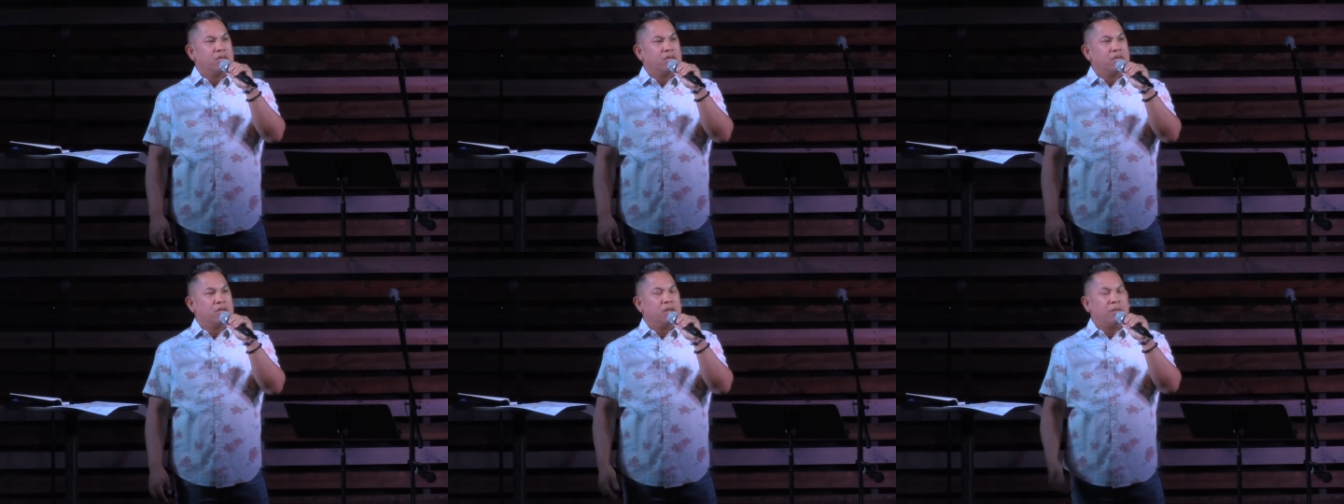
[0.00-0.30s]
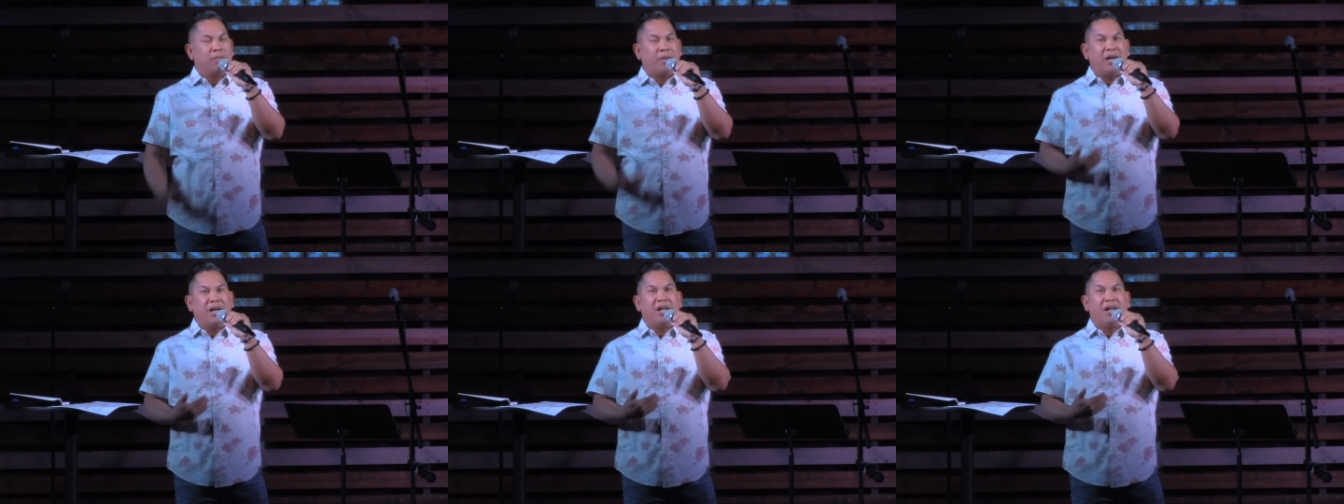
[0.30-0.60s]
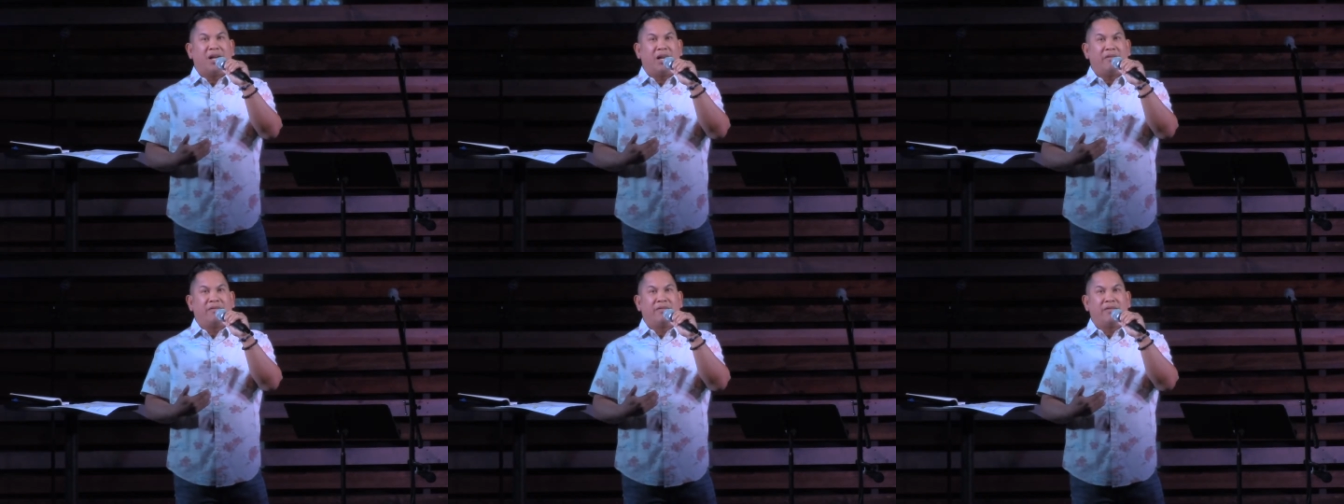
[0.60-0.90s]
In my
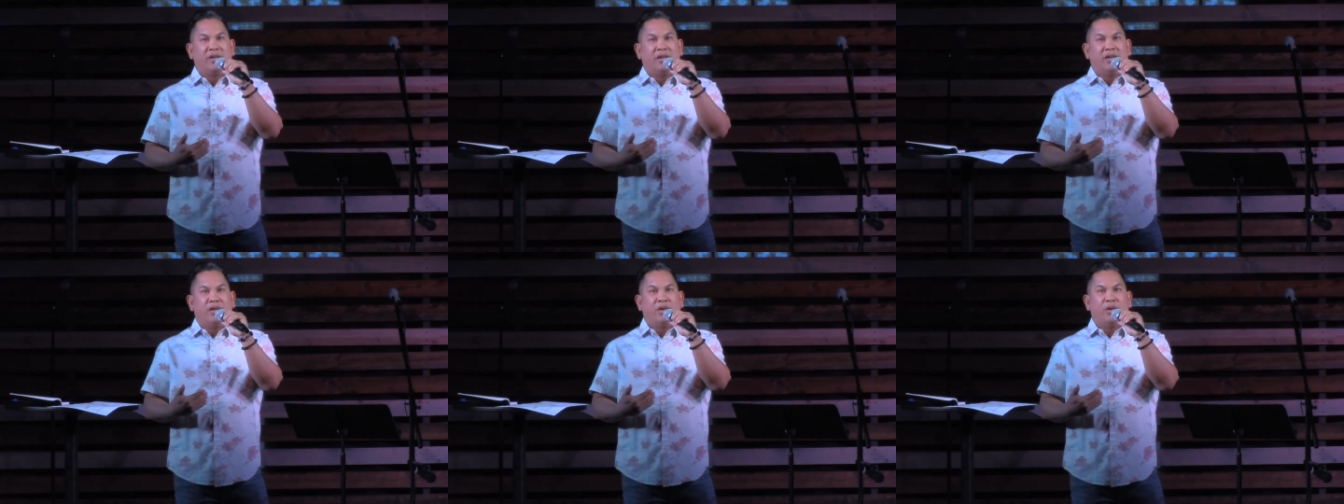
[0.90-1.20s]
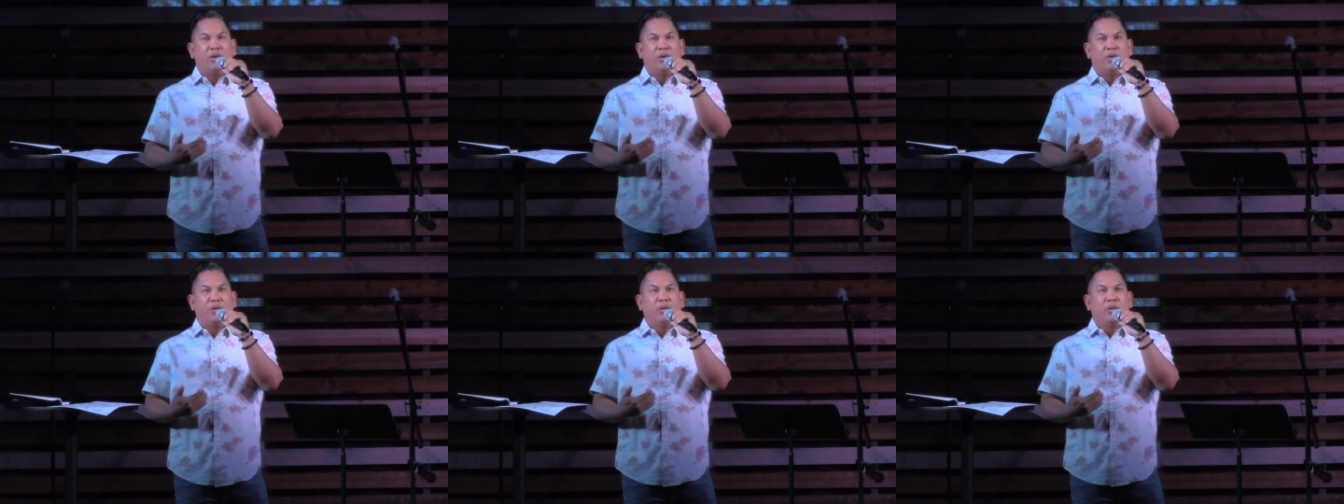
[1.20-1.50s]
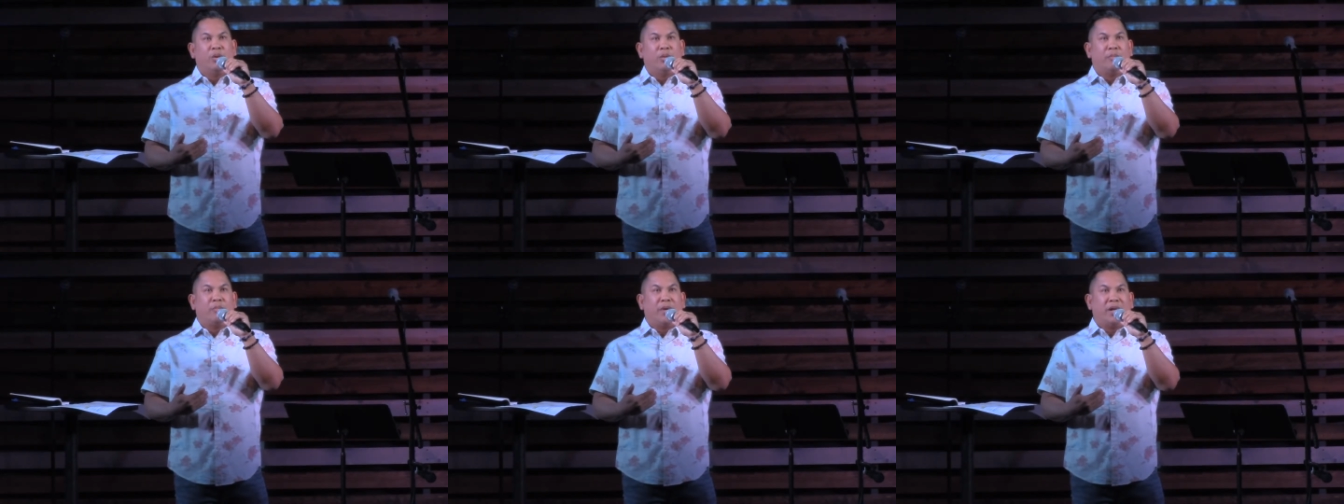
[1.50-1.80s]
life, you know,
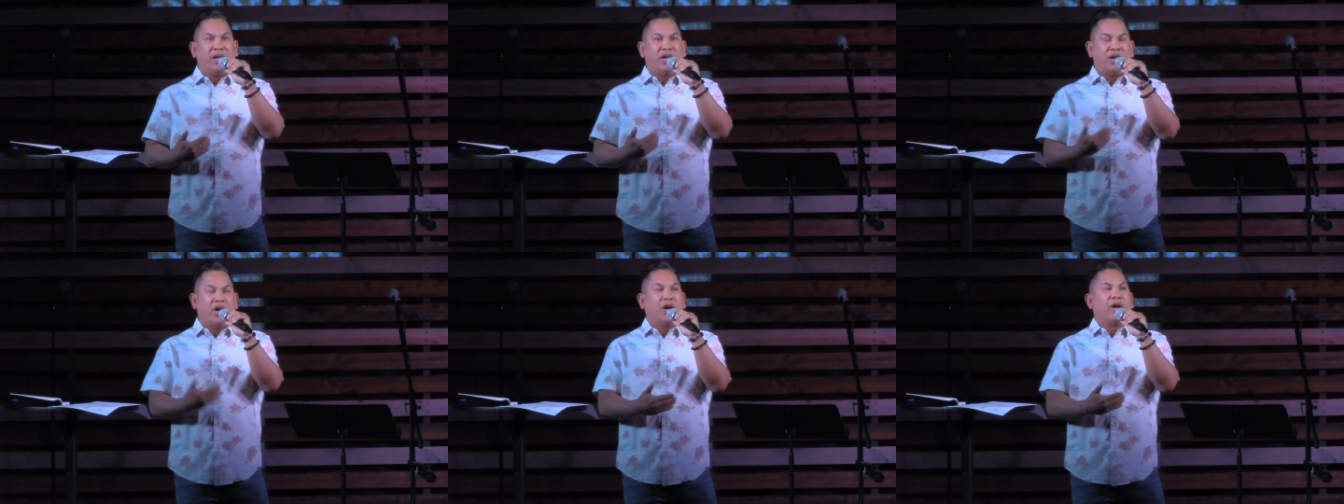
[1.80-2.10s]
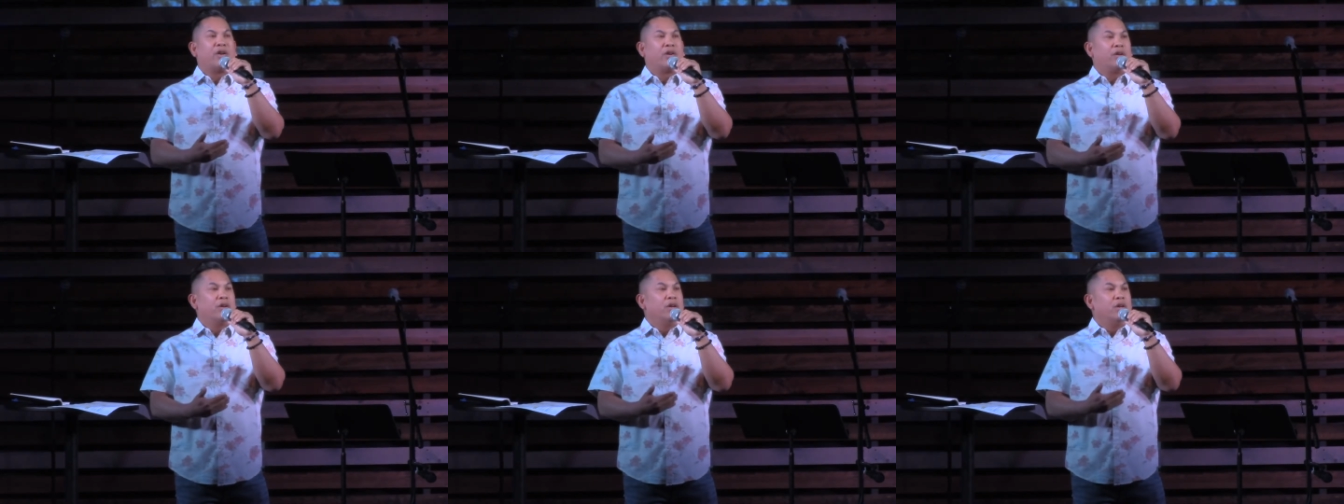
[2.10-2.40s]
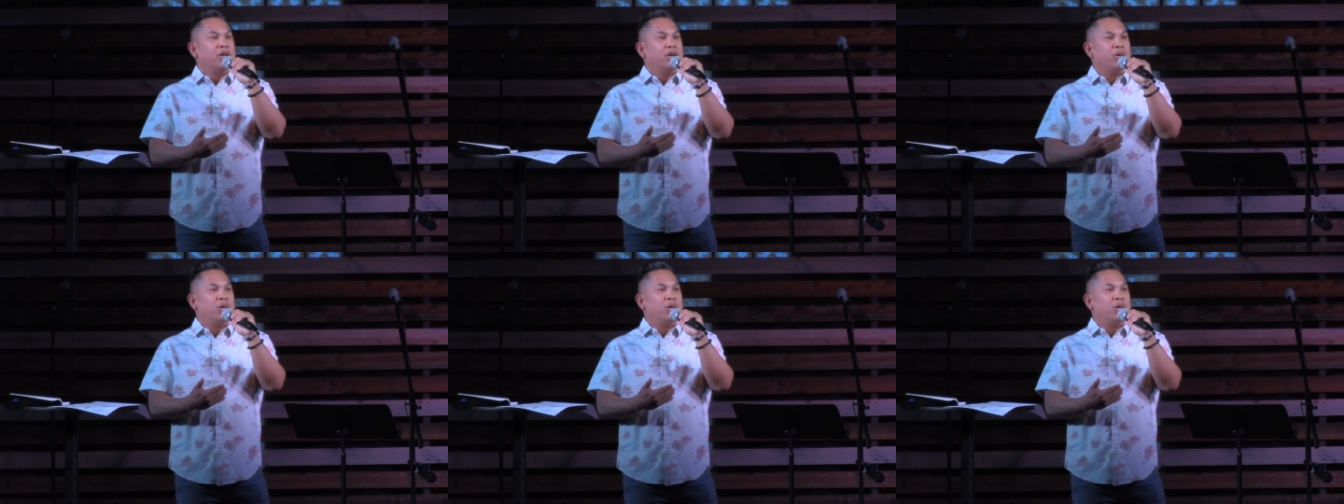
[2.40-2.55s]
my daughter,